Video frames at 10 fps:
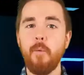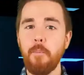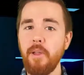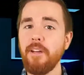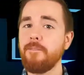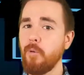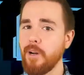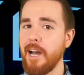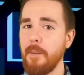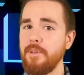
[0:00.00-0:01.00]
We're playing 4
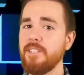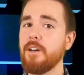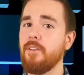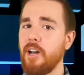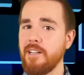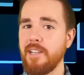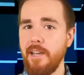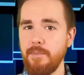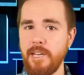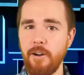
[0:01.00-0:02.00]
copies of
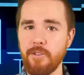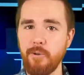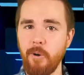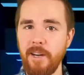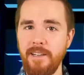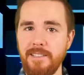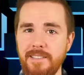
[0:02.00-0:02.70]
Unclaimed Territory.